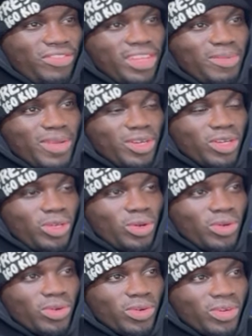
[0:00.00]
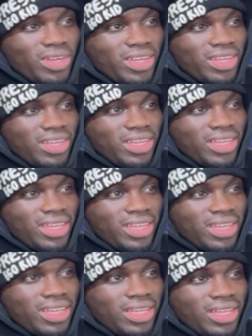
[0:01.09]

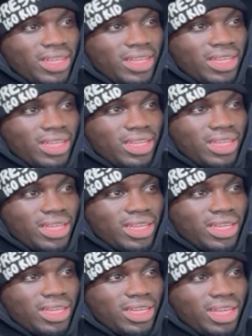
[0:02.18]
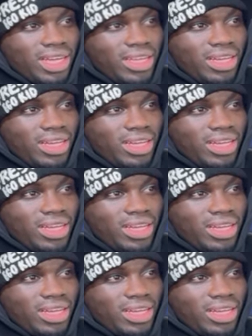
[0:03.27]
(not speaking)